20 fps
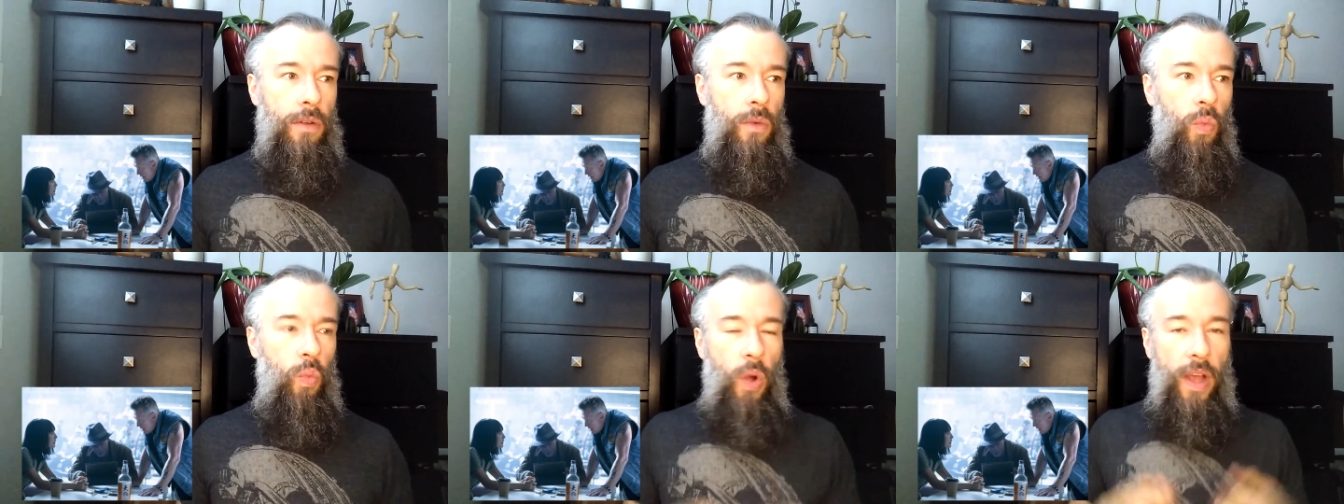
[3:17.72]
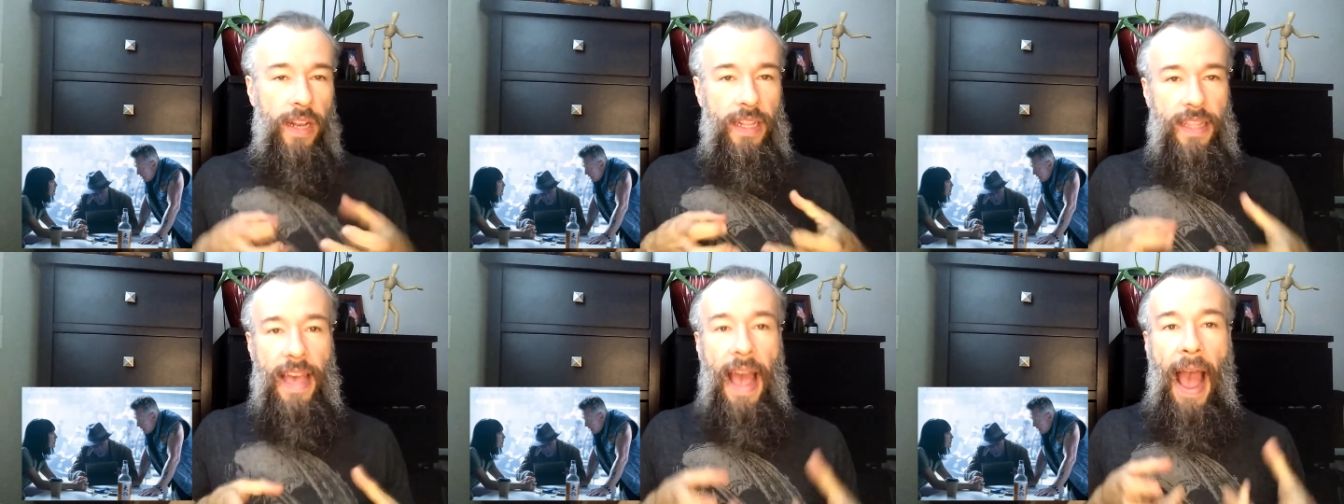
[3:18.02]

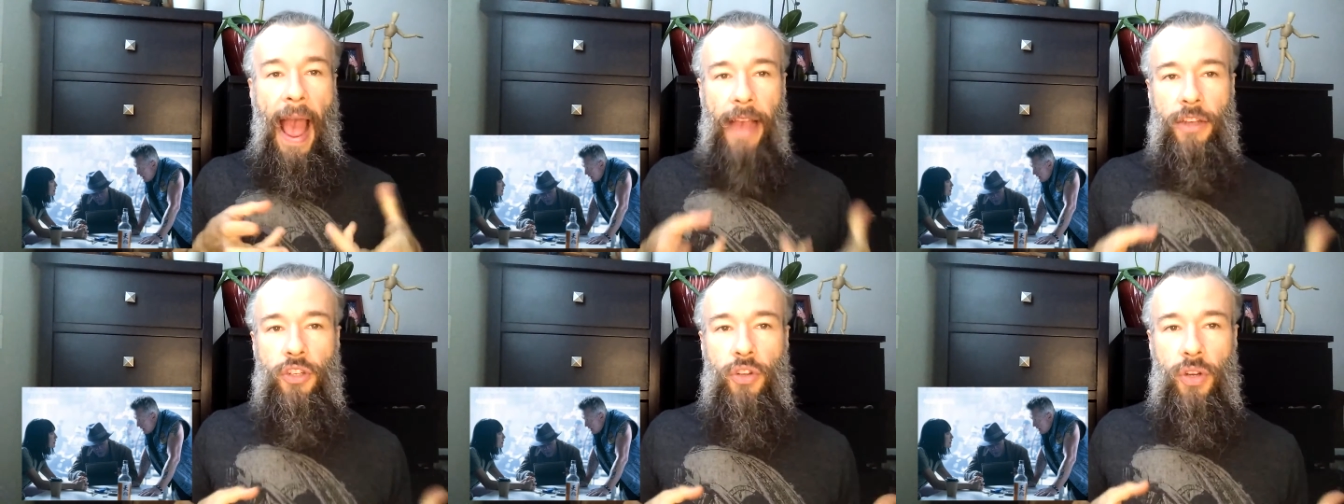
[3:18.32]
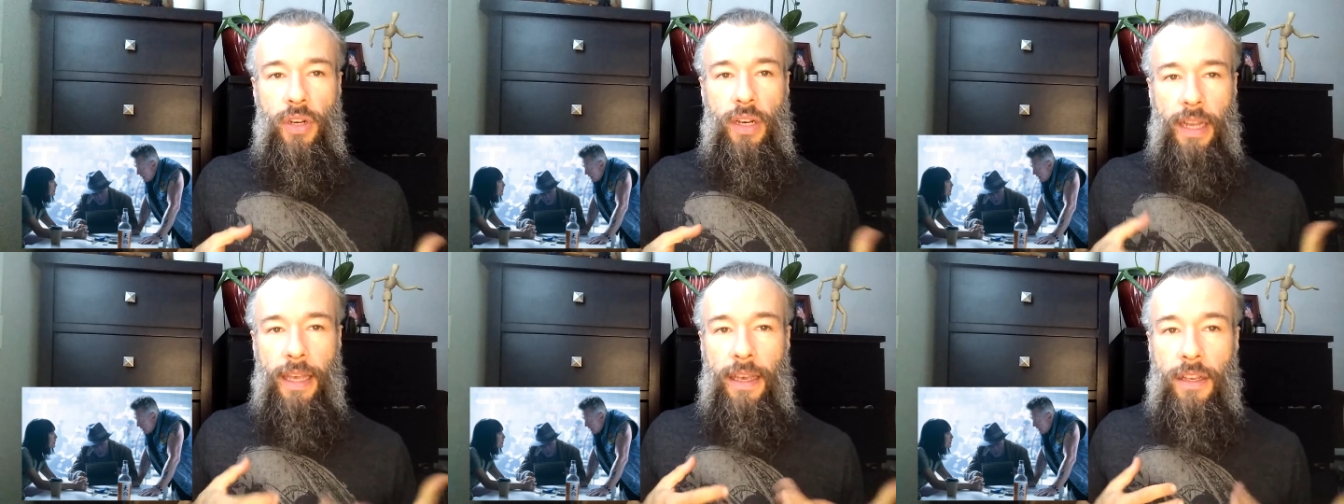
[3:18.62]
When the
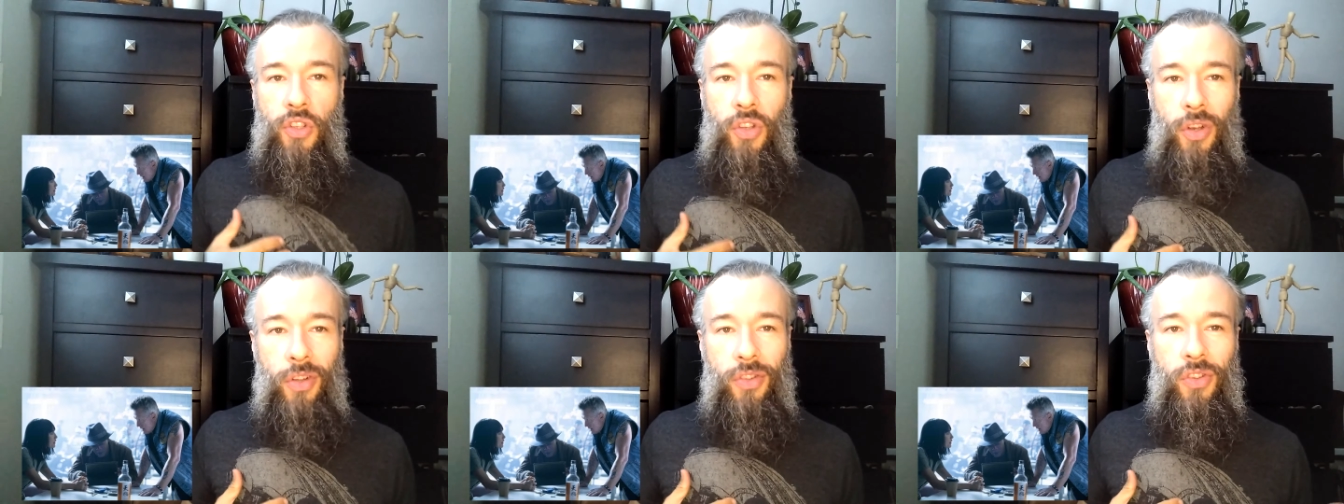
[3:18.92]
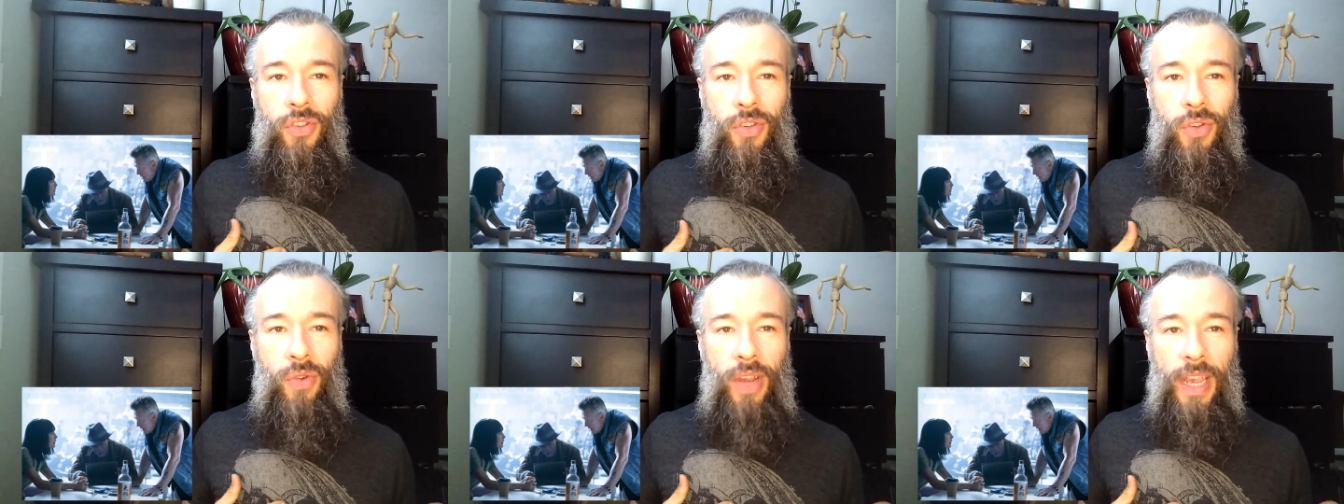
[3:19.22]
action is on
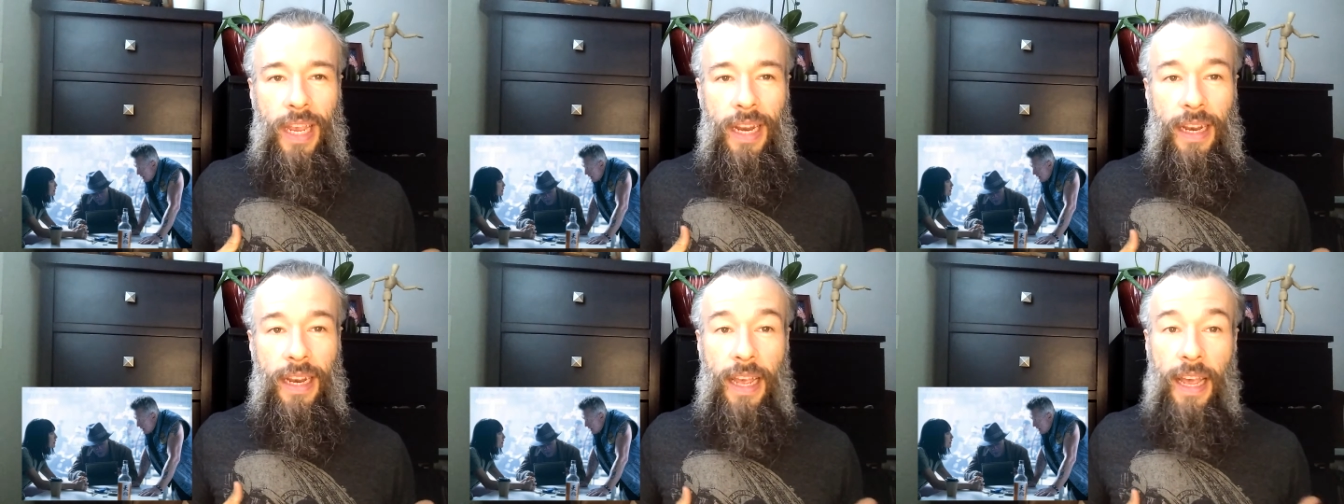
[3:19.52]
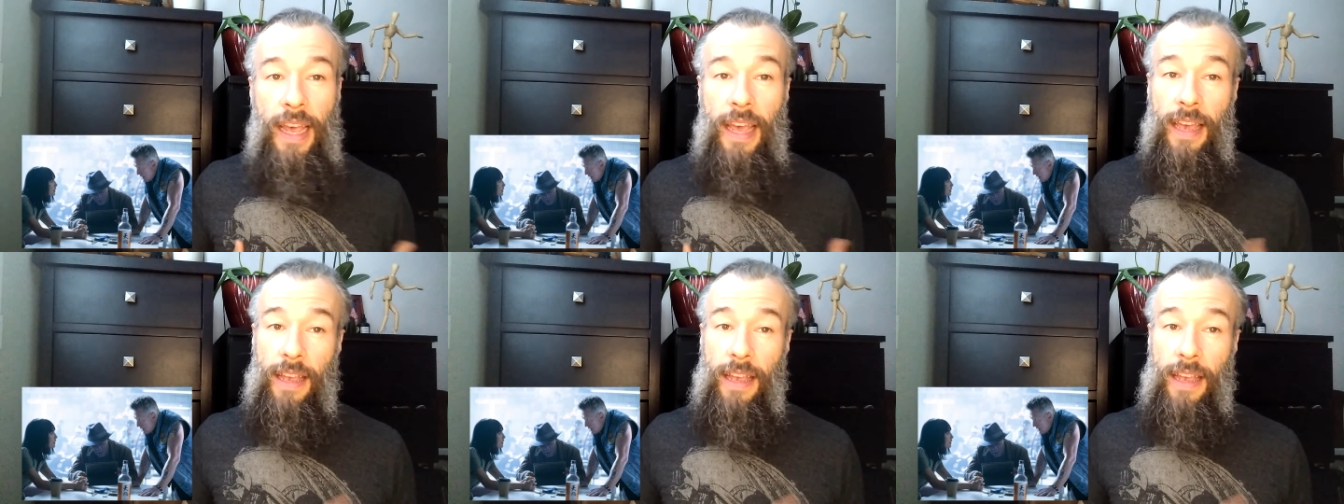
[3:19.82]
screen,